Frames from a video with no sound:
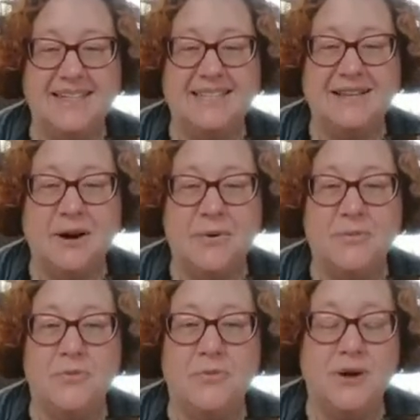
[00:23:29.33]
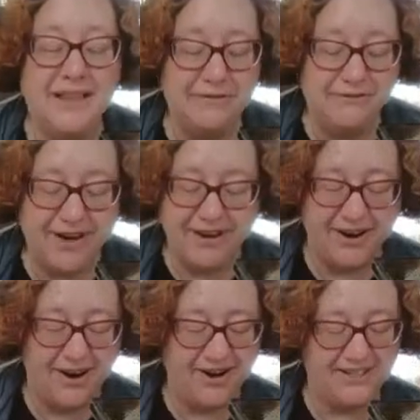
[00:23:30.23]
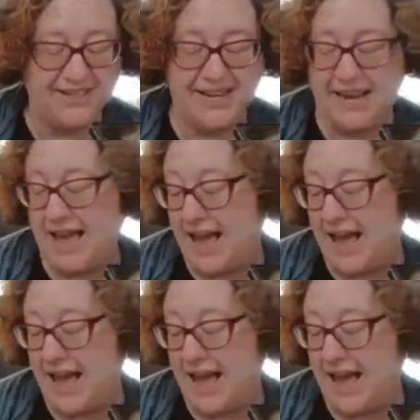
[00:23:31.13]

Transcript: So really fun cards tonight,